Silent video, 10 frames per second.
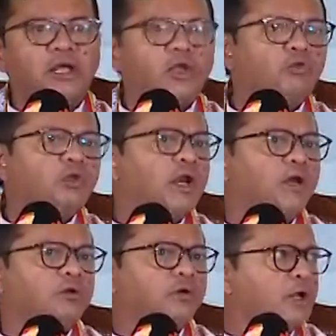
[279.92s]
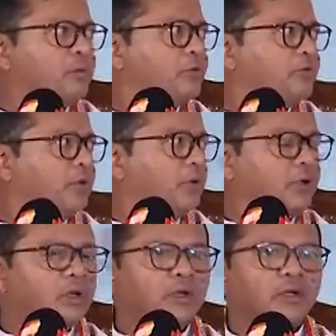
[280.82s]
take over the land of the tribals.
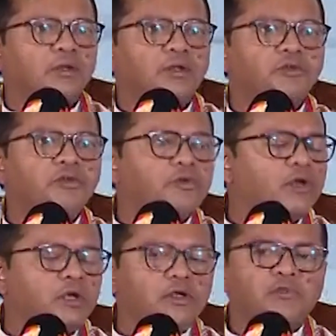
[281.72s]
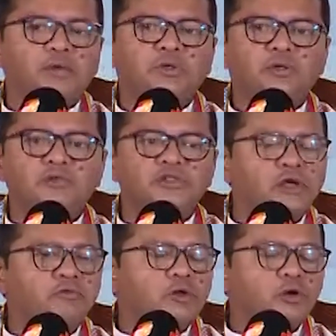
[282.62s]
This is really something which
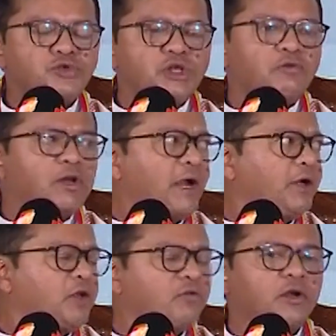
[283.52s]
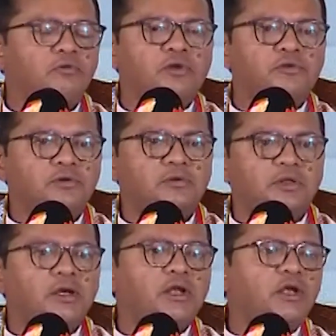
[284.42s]
we are losing our land anyway, and
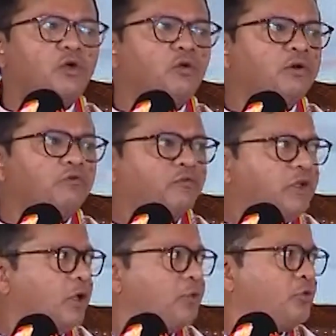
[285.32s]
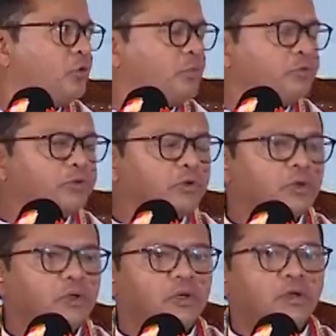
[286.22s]
they're taking over at 50,000 rupees.
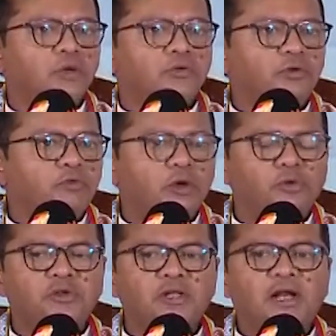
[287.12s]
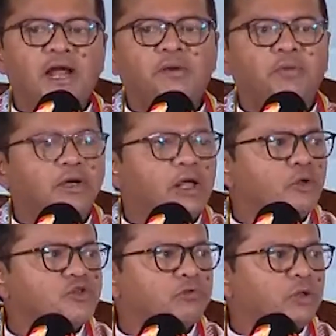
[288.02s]
So we are losing the land by the
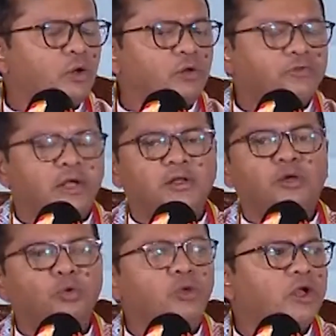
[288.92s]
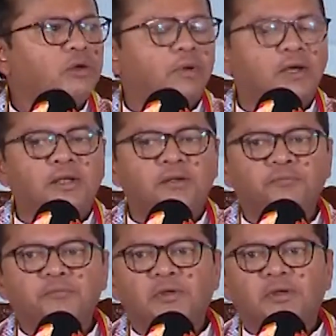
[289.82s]
dilution of the laws, and they're doing it by
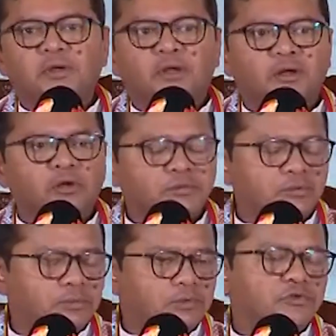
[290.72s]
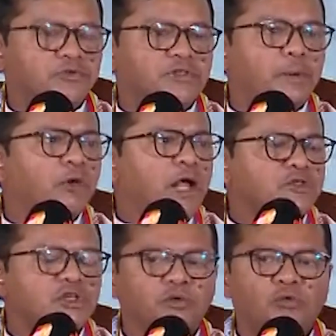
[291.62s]

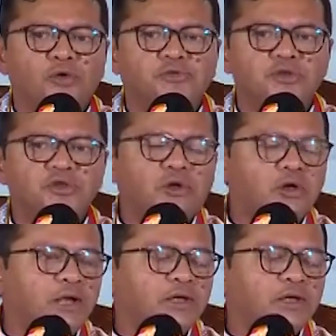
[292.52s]
sabotaging our constitution, or